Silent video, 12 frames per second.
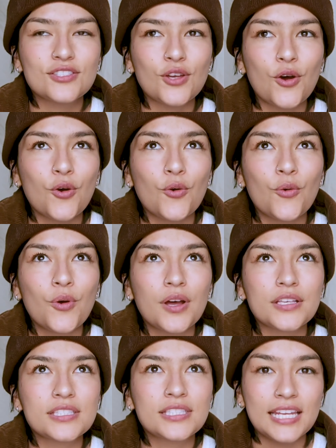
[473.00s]
so
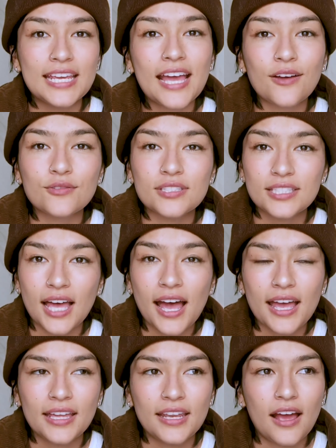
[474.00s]
sitting
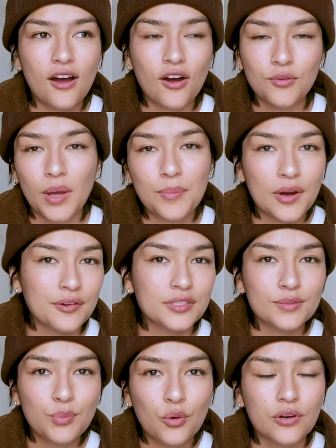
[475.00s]
outside on my
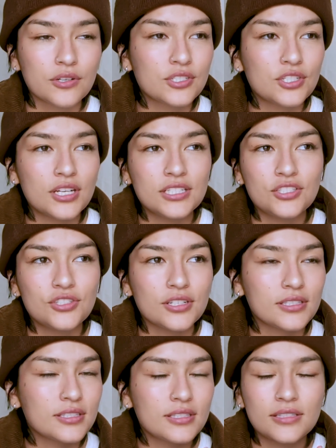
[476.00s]
parents' porch is
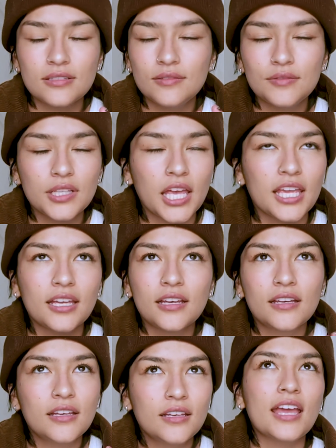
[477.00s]
just like,
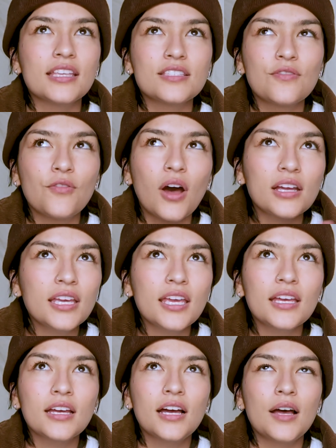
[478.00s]
it's
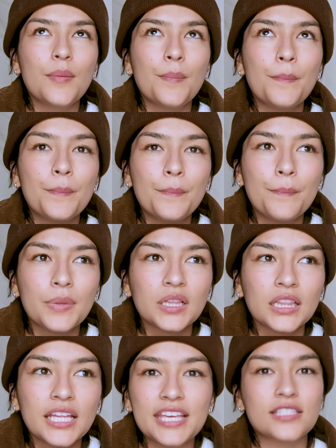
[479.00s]
fucking
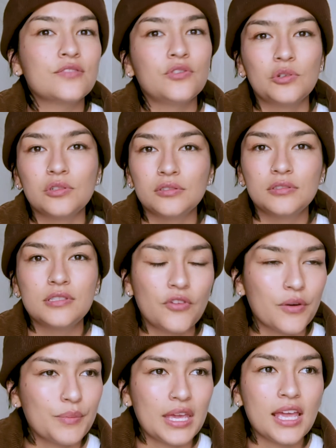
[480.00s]
blissful
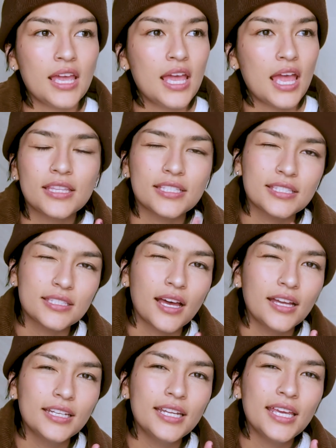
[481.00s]
for me. The
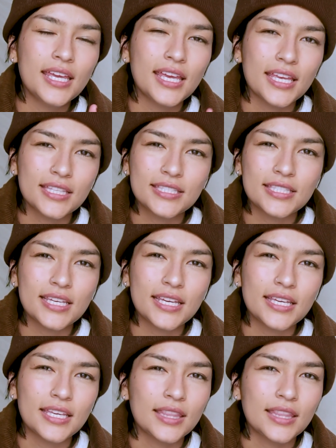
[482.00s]
sun hits it